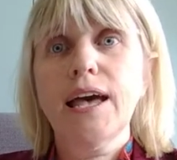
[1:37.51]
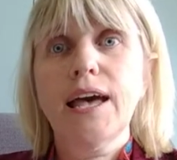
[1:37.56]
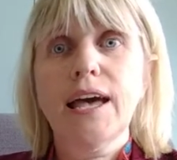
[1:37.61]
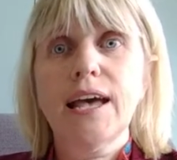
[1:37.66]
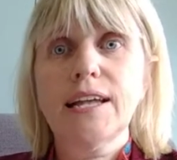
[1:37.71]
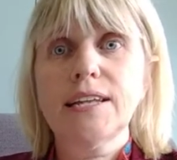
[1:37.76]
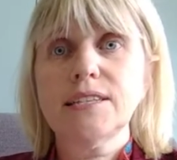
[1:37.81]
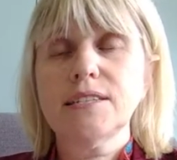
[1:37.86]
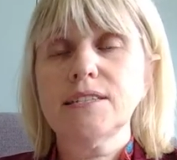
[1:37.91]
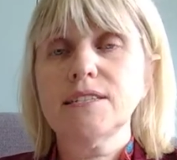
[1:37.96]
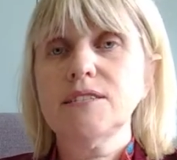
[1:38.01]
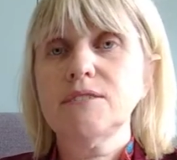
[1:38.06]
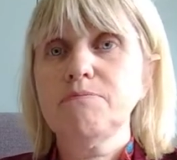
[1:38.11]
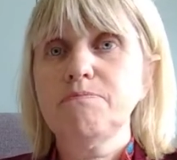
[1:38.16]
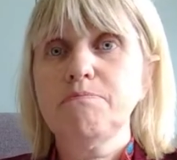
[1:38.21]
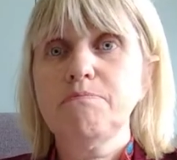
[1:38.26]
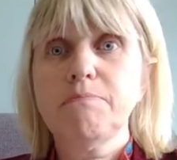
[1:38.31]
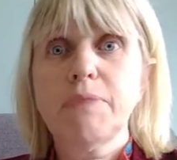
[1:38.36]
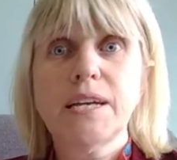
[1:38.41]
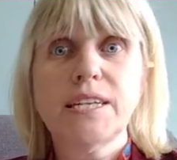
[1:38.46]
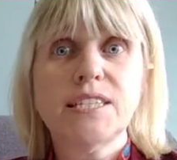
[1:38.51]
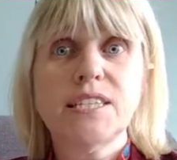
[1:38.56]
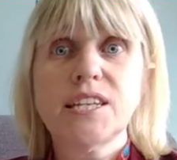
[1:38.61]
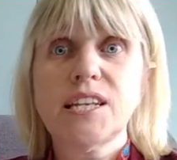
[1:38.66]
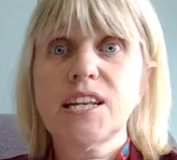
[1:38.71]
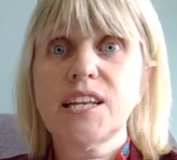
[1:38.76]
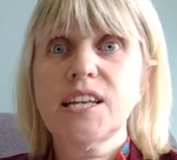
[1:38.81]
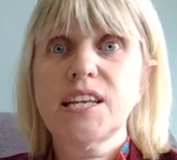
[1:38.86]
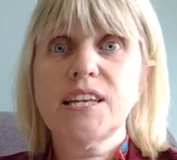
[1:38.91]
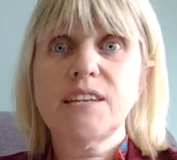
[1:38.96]
and
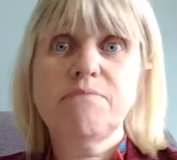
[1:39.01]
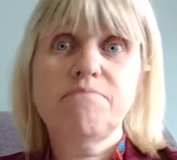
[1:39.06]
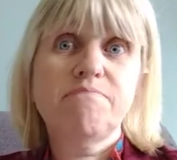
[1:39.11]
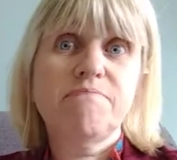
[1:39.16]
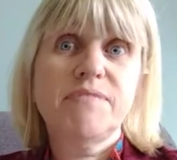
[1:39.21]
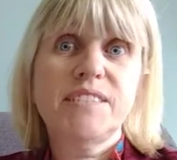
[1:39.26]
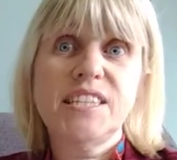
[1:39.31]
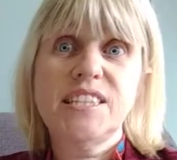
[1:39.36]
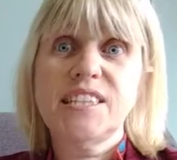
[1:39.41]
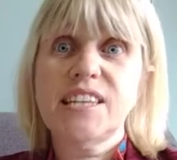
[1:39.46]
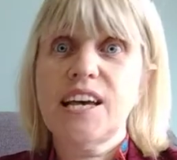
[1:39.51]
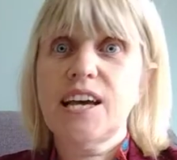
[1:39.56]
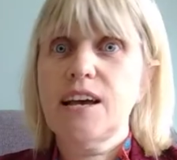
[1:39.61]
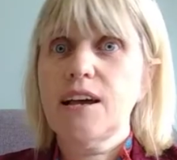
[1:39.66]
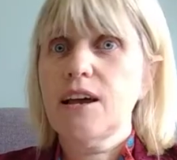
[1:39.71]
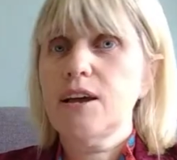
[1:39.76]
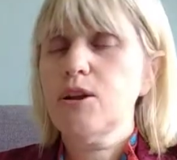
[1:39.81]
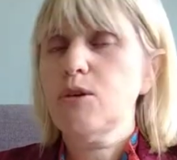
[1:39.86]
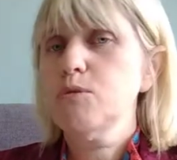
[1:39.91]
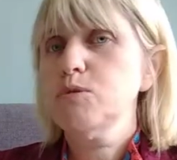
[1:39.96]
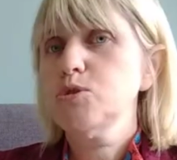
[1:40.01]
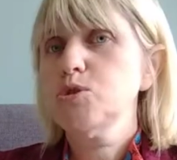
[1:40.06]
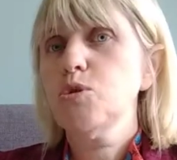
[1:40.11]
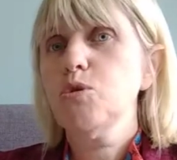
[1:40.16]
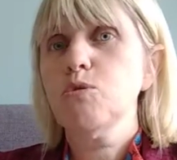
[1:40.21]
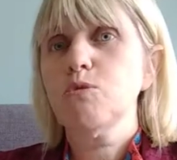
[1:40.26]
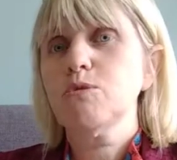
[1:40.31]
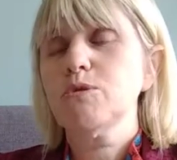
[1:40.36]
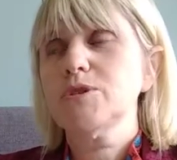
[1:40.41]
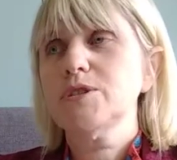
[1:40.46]
basically did that and I was
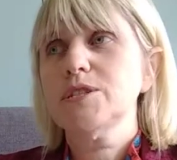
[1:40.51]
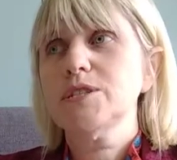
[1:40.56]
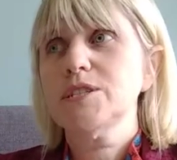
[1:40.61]
hooked.